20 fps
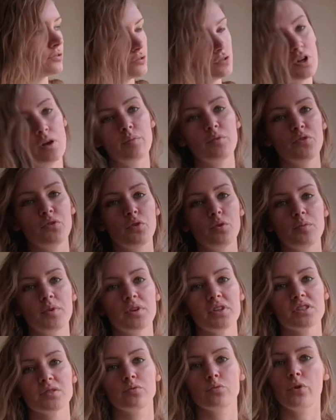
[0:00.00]
Do not be fooled
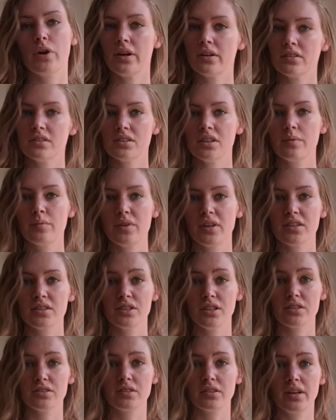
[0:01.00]
because I'm wearing the same thing as
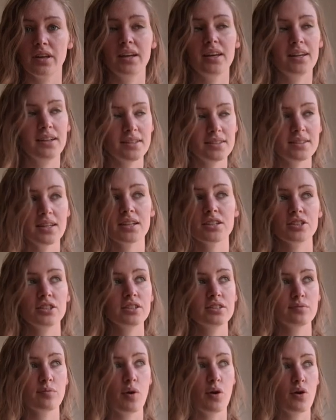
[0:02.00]
yesterday. It is actually
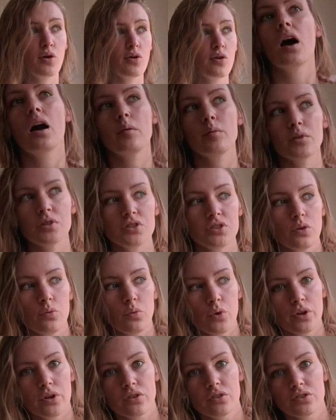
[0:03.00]
tomorrow. I'm going to start
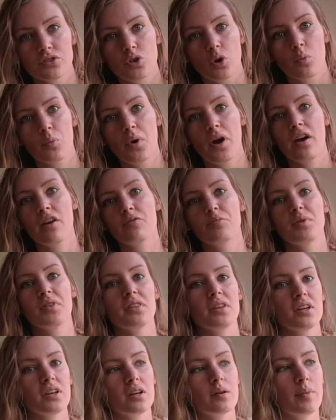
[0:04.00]
working on the top. I've been
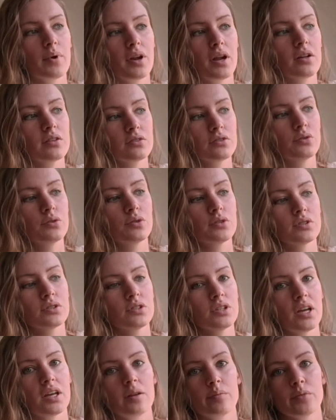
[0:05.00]
thinking about how to do
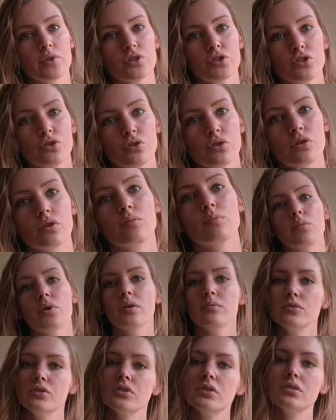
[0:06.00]
this and I'm not sure. But
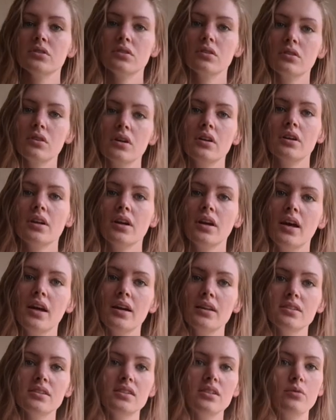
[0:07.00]
I'm just going to start cutting
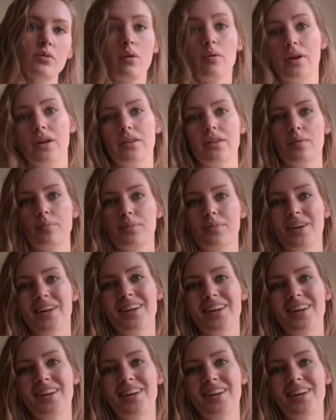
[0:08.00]
and see where we end up.